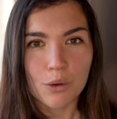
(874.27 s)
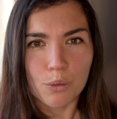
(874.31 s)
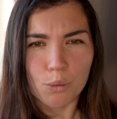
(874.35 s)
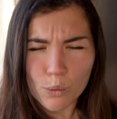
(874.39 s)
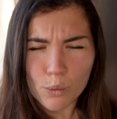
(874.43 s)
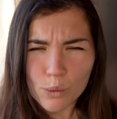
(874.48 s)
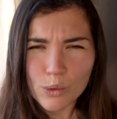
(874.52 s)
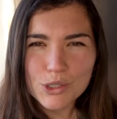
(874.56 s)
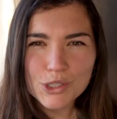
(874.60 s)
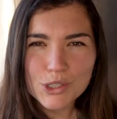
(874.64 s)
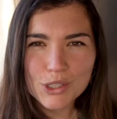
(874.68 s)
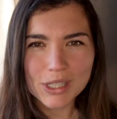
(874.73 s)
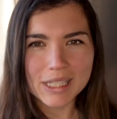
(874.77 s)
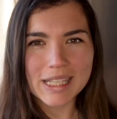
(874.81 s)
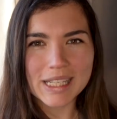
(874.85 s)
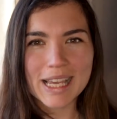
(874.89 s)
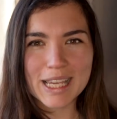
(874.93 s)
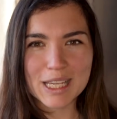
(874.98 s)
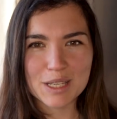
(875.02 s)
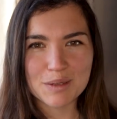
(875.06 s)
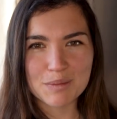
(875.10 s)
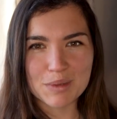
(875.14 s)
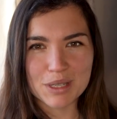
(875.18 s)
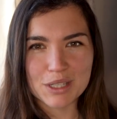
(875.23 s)
Would you
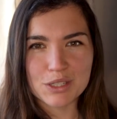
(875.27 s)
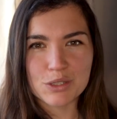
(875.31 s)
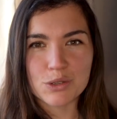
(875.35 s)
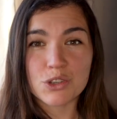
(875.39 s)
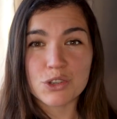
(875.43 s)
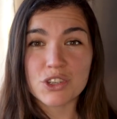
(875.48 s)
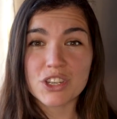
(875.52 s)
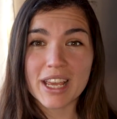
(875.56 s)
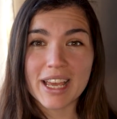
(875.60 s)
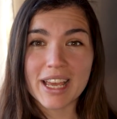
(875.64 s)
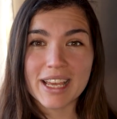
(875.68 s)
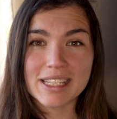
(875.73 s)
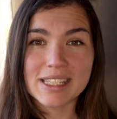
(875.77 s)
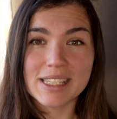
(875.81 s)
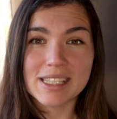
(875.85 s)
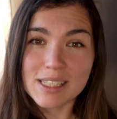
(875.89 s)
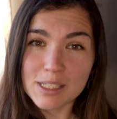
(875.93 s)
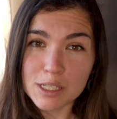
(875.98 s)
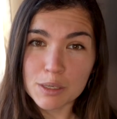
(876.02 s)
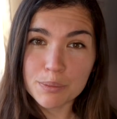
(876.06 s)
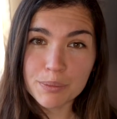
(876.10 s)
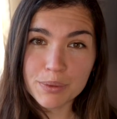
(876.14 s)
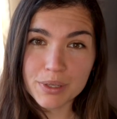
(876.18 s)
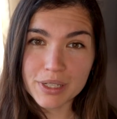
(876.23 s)
like me to share
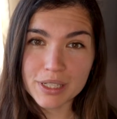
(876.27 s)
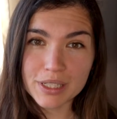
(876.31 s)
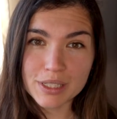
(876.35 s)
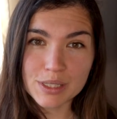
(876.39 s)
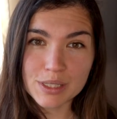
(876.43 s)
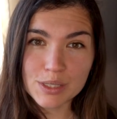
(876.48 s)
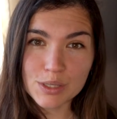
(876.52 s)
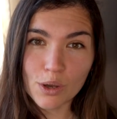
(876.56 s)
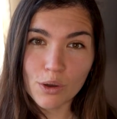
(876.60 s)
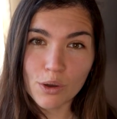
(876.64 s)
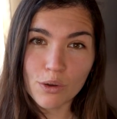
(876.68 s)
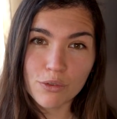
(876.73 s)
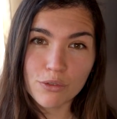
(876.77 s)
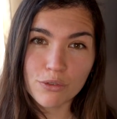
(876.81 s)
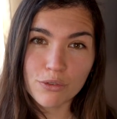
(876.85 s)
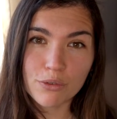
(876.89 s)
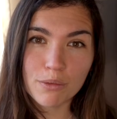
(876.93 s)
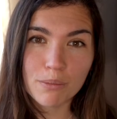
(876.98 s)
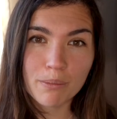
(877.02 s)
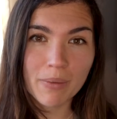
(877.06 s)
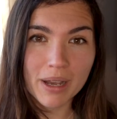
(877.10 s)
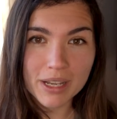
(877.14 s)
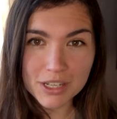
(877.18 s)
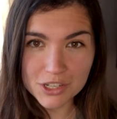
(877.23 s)
snippets of
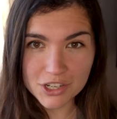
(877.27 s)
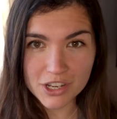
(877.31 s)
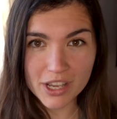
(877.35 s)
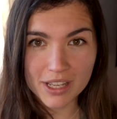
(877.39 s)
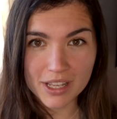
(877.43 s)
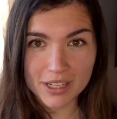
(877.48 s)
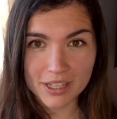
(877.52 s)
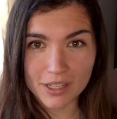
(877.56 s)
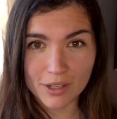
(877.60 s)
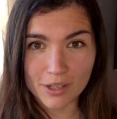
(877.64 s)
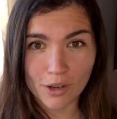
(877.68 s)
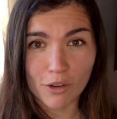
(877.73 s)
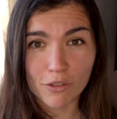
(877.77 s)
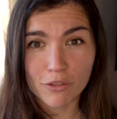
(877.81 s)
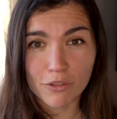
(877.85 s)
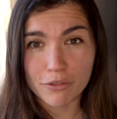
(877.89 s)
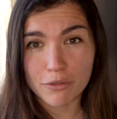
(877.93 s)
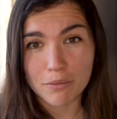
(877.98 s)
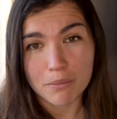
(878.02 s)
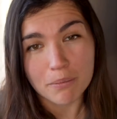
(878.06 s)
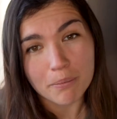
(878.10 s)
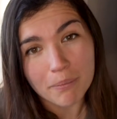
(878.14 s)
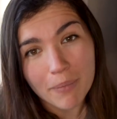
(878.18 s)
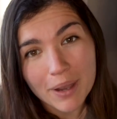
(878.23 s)
my journey, of
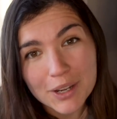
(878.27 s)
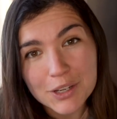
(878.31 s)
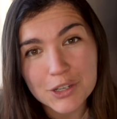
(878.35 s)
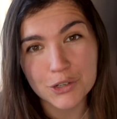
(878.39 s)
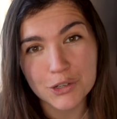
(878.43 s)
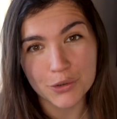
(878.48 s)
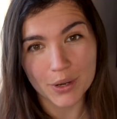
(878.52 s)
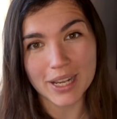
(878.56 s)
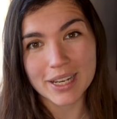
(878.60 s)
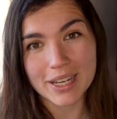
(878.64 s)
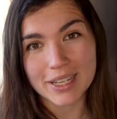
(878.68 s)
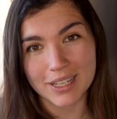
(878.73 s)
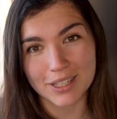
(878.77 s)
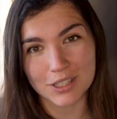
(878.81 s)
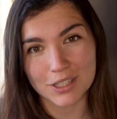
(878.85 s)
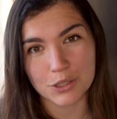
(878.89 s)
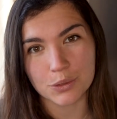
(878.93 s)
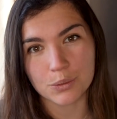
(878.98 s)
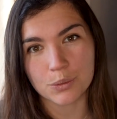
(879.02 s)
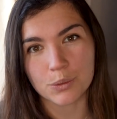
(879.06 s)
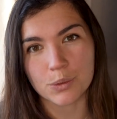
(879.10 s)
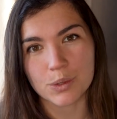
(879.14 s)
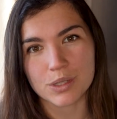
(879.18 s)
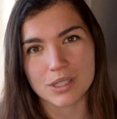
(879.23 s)
my training
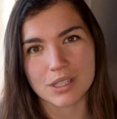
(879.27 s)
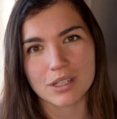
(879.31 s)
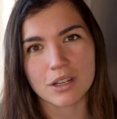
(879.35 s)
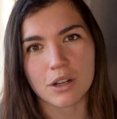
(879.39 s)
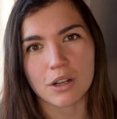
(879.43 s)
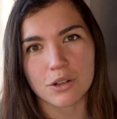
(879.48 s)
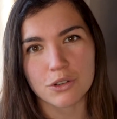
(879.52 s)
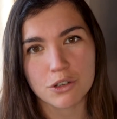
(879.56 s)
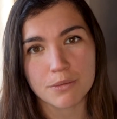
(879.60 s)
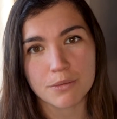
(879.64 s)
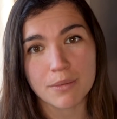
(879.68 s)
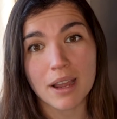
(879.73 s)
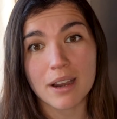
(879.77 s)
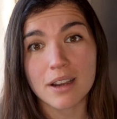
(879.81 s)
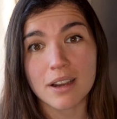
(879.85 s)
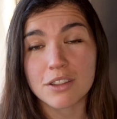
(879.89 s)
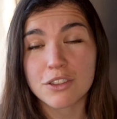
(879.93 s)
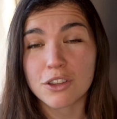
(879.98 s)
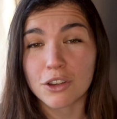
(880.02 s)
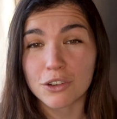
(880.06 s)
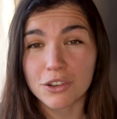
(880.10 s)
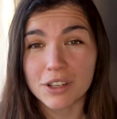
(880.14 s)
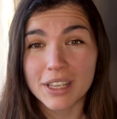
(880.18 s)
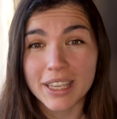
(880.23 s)
towards an
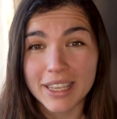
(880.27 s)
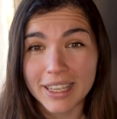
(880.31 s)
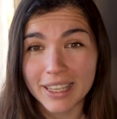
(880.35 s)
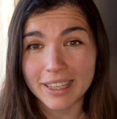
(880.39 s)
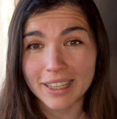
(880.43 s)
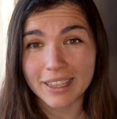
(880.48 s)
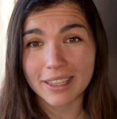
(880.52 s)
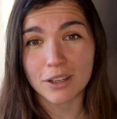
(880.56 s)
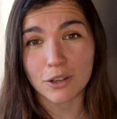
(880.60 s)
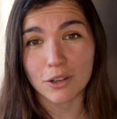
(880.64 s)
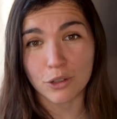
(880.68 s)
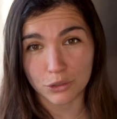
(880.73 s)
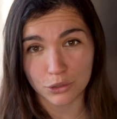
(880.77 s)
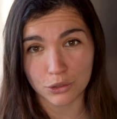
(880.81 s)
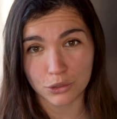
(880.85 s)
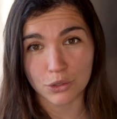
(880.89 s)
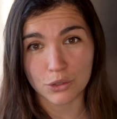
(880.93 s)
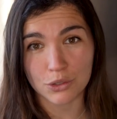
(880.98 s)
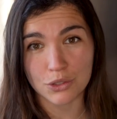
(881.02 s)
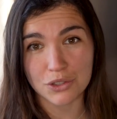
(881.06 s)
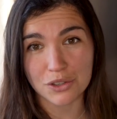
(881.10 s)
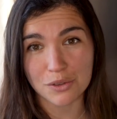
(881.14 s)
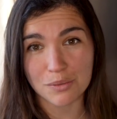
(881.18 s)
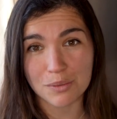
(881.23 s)
ultramarathon here on
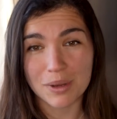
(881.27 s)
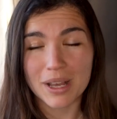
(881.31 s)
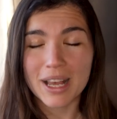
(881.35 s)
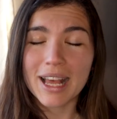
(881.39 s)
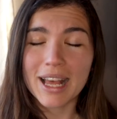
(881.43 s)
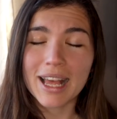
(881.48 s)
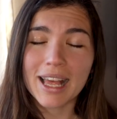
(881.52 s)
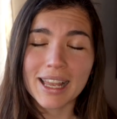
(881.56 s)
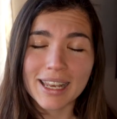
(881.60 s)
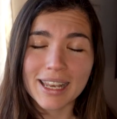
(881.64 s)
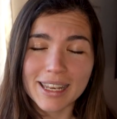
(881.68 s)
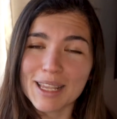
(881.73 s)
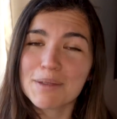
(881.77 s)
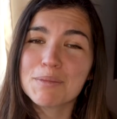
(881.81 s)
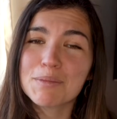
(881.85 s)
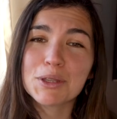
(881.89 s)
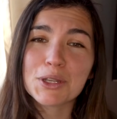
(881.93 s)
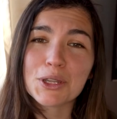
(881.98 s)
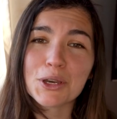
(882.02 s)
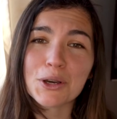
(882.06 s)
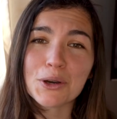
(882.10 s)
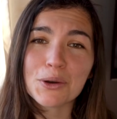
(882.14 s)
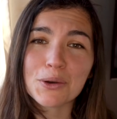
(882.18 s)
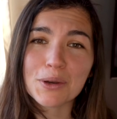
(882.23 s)
YouTube? Let me
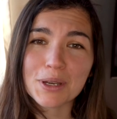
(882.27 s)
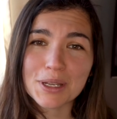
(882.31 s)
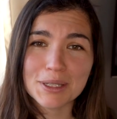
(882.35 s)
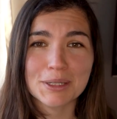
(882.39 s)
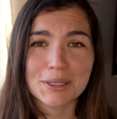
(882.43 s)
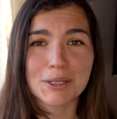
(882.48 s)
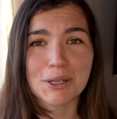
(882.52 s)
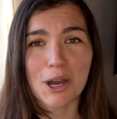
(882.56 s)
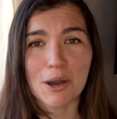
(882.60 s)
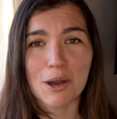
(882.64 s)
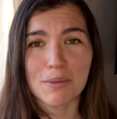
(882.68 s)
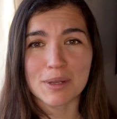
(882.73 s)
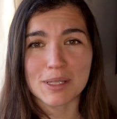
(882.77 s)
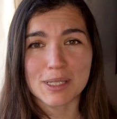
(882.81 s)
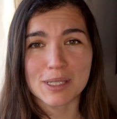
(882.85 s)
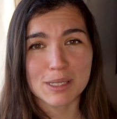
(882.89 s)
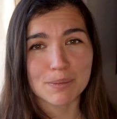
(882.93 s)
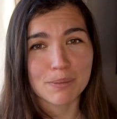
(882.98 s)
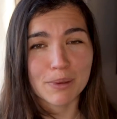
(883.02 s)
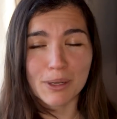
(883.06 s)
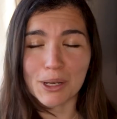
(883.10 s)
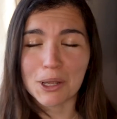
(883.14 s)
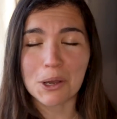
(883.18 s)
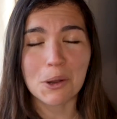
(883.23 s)
know in the comments
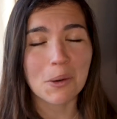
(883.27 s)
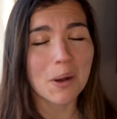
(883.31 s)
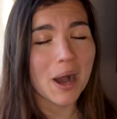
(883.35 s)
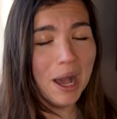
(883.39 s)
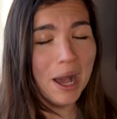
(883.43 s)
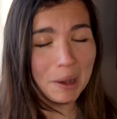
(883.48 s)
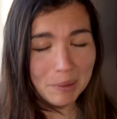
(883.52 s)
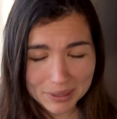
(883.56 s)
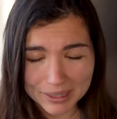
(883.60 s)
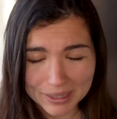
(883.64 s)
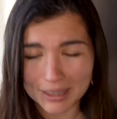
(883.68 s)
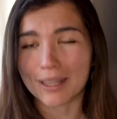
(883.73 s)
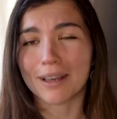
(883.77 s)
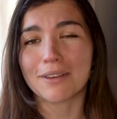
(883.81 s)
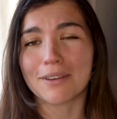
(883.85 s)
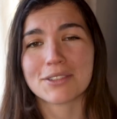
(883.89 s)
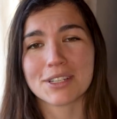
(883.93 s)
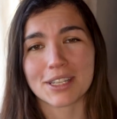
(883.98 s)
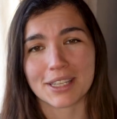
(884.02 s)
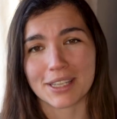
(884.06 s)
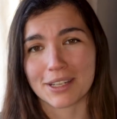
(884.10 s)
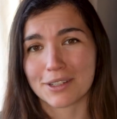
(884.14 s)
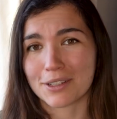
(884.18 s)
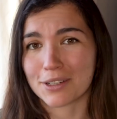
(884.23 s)
below. I would love
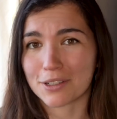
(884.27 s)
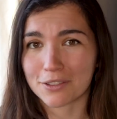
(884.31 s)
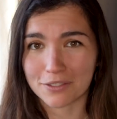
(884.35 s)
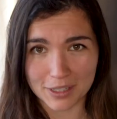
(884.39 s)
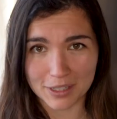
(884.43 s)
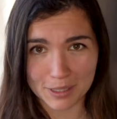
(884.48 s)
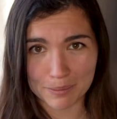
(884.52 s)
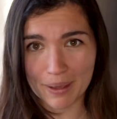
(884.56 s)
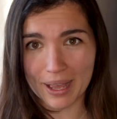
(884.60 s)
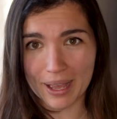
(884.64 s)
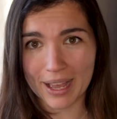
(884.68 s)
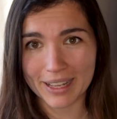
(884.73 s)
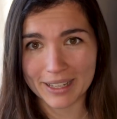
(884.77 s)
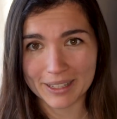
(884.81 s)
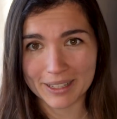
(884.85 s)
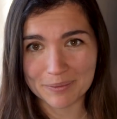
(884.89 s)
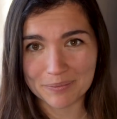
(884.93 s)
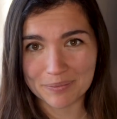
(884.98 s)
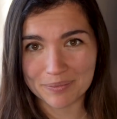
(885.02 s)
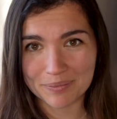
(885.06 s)
to hear your feedback.